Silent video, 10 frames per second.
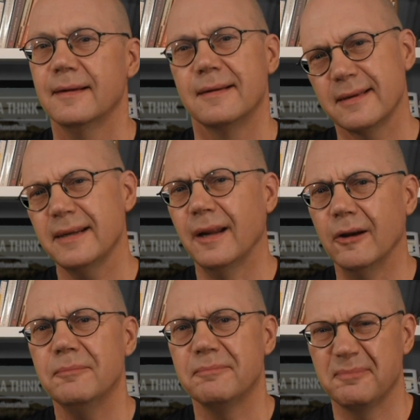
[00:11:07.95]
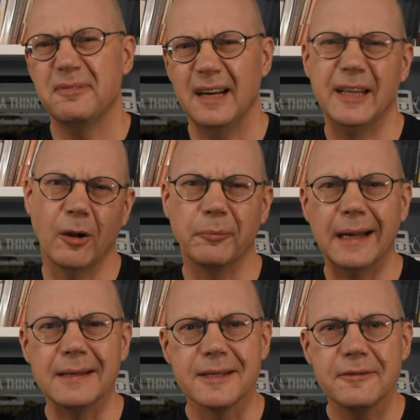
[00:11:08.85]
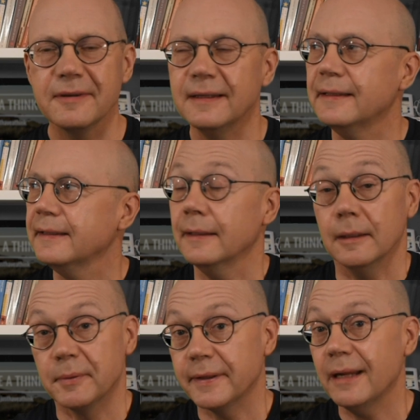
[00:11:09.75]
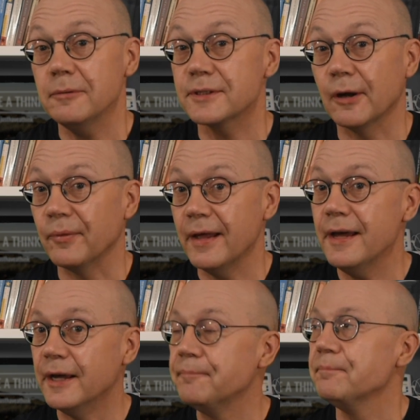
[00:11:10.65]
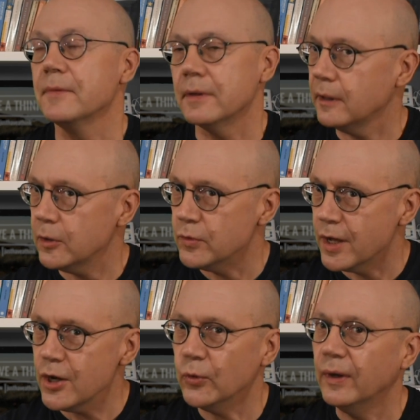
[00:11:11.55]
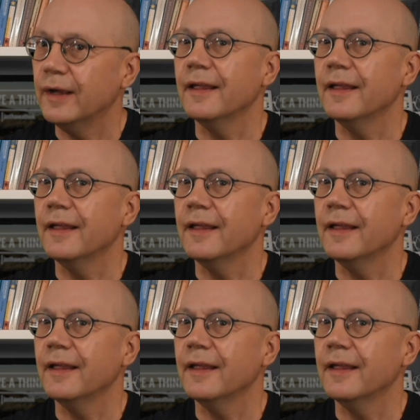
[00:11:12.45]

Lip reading: So, you know, fairly comprehensive. But they don't stop there. Oh no,